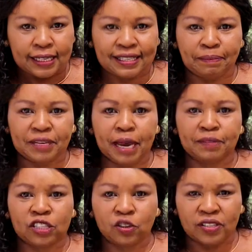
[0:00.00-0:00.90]

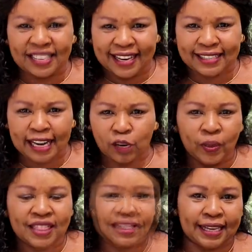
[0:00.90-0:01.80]
sometimes associated
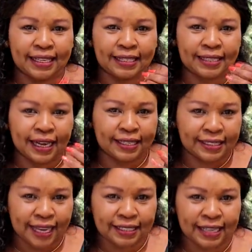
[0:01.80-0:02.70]
with the
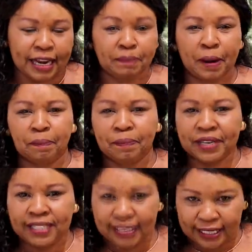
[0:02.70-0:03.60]
success and
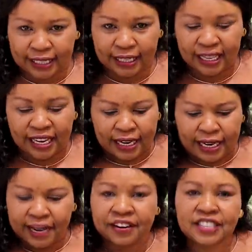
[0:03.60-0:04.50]
publicity
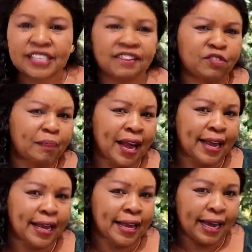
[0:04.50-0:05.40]
received
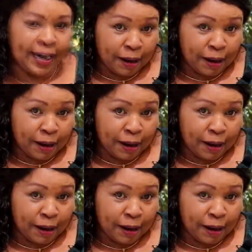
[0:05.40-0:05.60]
by a